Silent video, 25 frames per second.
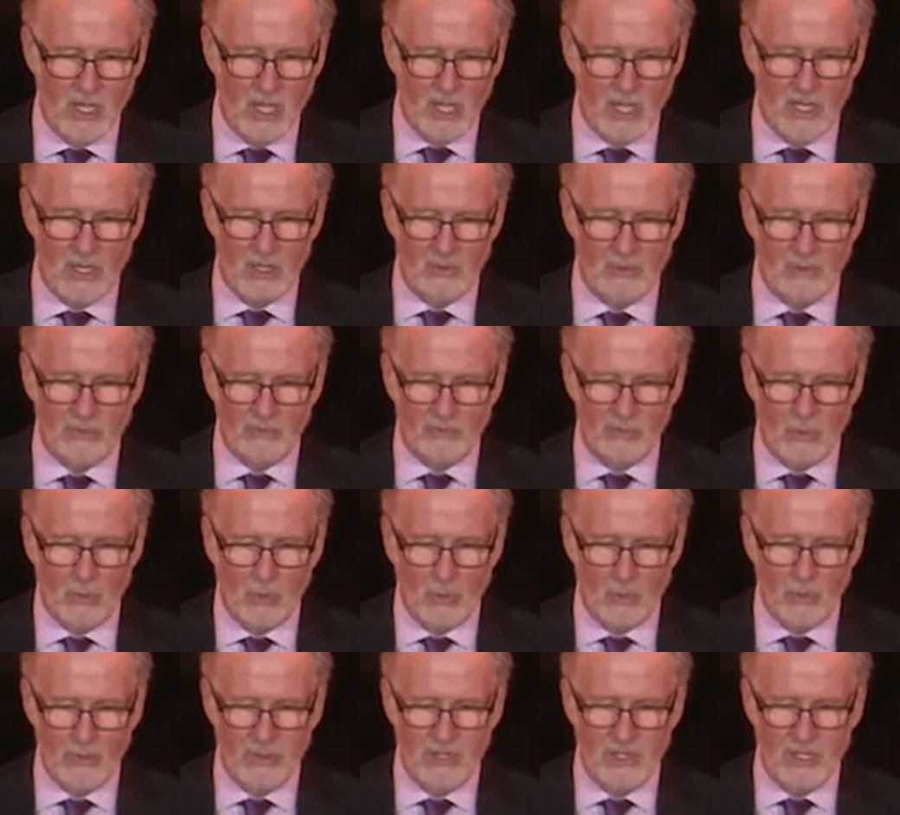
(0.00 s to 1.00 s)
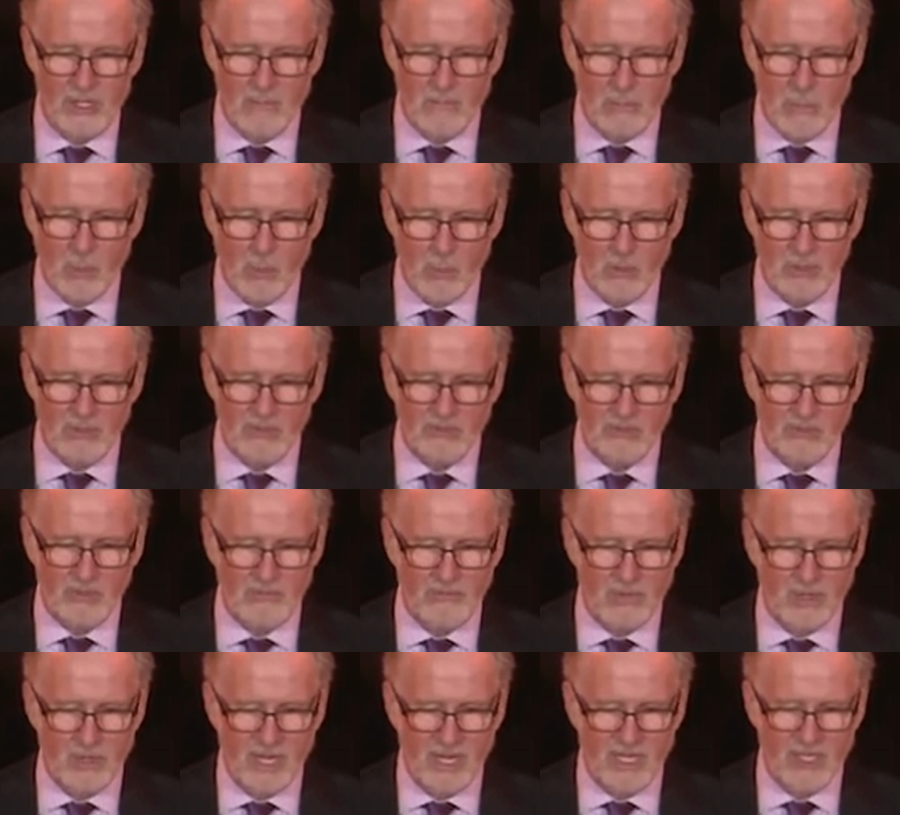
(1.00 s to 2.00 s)
and underscored the importance of
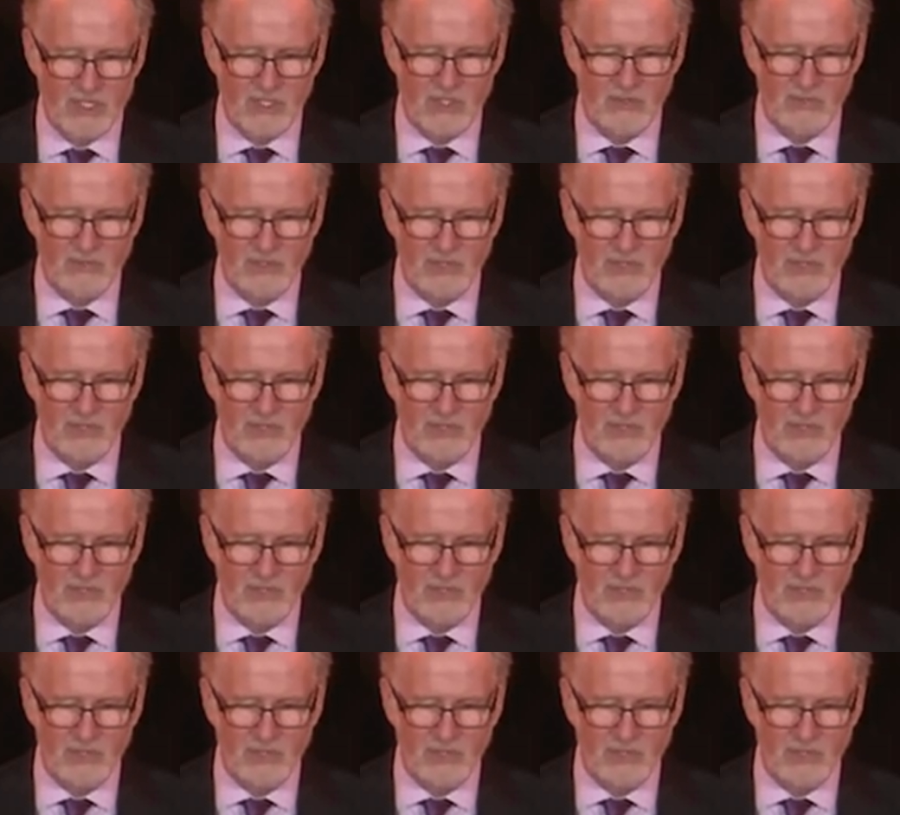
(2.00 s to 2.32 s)
our nation's